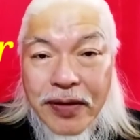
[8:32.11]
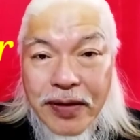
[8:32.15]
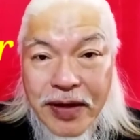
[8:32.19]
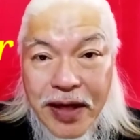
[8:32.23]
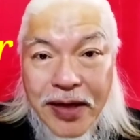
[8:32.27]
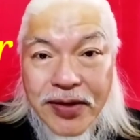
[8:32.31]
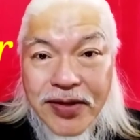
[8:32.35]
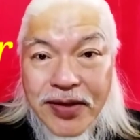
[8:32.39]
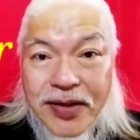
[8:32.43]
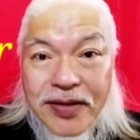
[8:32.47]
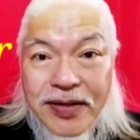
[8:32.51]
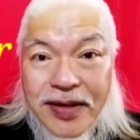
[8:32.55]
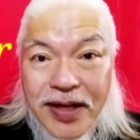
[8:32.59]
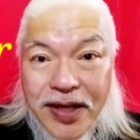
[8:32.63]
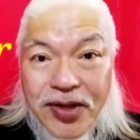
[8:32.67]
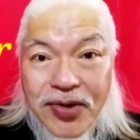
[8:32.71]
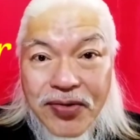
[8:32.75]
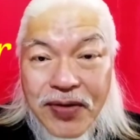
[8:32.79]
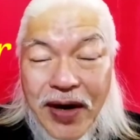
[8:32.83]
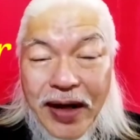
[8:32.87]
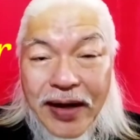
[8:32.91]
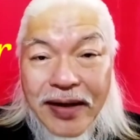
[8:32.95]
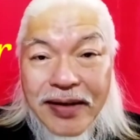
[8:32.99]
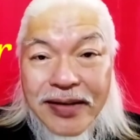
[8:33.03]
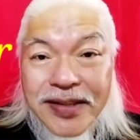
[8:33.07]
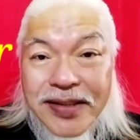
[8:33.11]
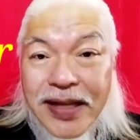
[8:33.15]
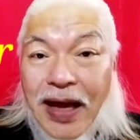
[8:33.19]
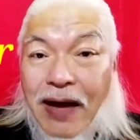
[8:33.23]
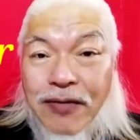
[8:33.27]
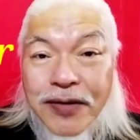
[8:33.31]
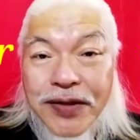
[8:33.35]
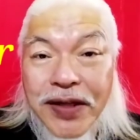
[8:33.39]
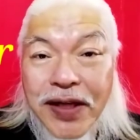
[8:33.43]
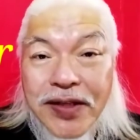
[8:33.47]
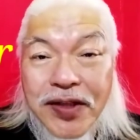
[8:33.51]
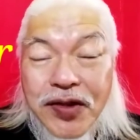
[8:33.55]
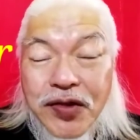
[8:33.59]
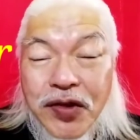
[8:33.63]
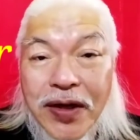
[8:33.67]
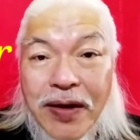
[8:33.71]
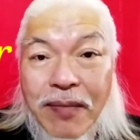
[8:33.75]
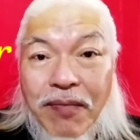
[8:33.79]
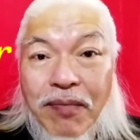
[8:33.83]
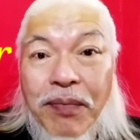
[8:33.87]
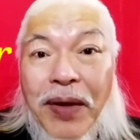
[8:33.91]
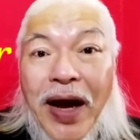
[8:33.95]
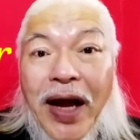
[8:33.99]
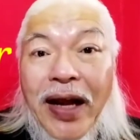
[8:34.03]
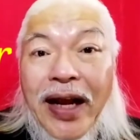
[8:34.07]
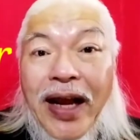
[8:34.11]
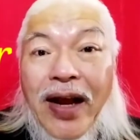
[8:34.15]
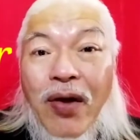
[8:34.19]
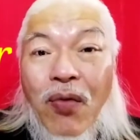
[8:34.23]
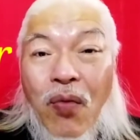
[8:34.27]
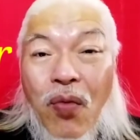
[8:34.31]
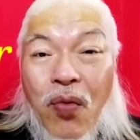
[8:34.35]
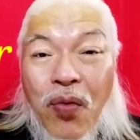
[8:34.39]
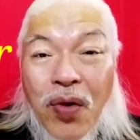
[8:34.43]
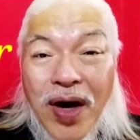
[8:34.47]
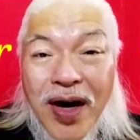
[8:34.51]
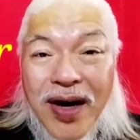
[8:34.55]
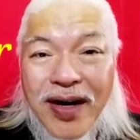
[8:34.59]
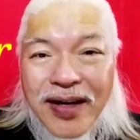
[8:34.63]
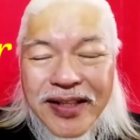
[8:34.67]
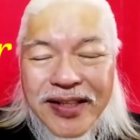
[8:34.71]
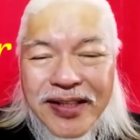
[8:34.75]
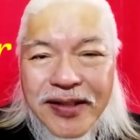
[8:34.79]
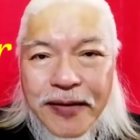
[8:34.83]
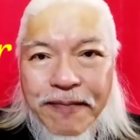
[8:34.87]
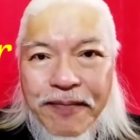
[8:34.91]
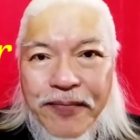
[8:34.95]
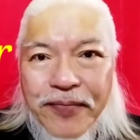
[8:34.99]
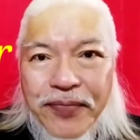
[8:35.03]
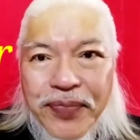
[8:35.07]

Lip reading: Yes, that's right. Sounds extreme, but it works.